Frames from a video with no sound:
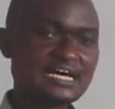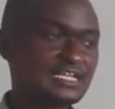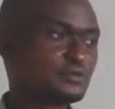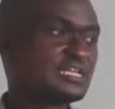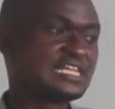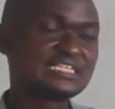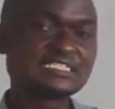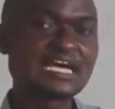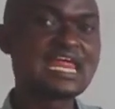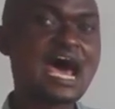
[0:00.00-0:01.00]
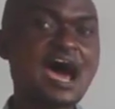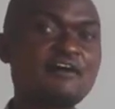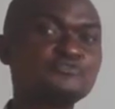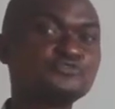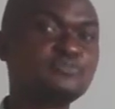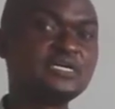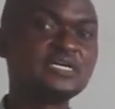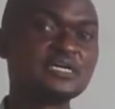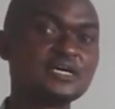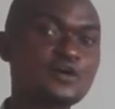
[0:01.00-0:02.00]
and on the other side have to
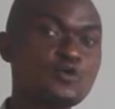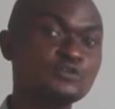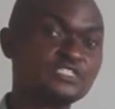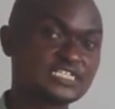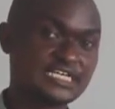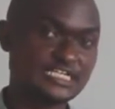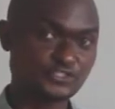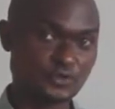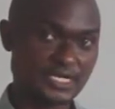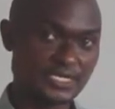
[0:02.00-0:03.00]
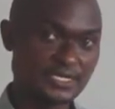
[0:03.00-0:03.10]
be contradictory.